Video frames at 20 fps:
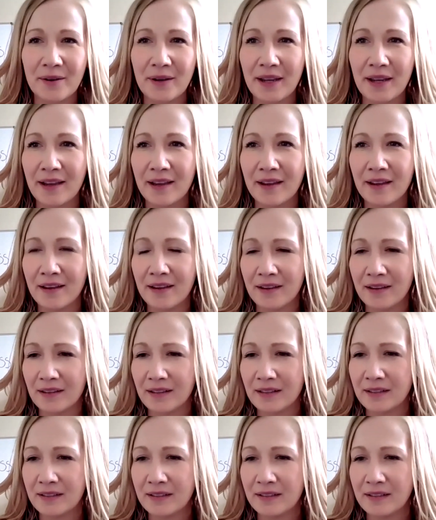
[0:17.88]

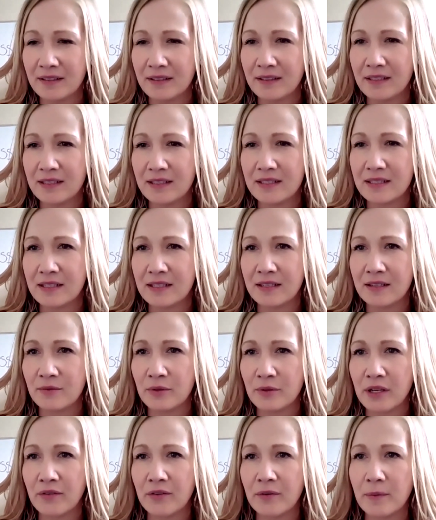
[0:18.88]
okay, let's see.
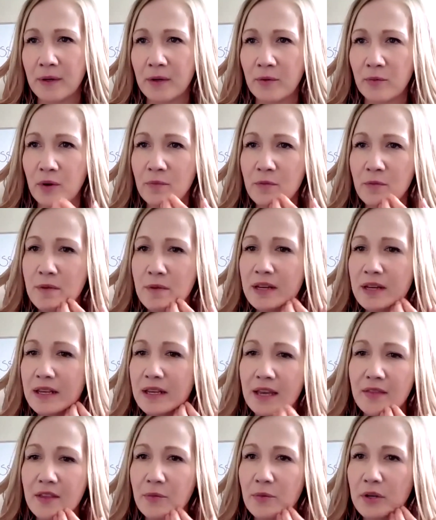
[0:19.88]
We'll give everybody one more minute
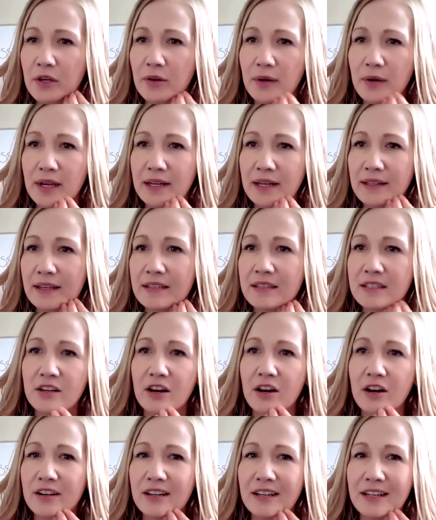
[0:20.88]
and then we'll go ahead and get
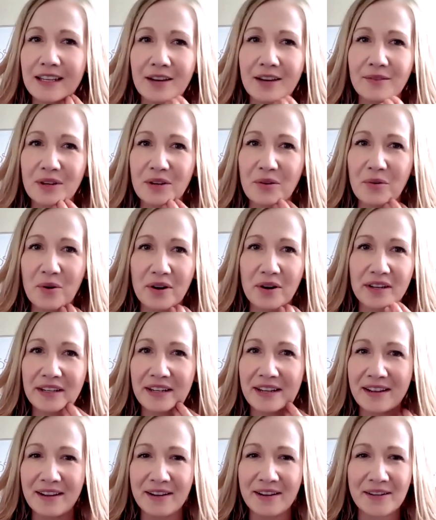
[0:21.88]
started and get recorded.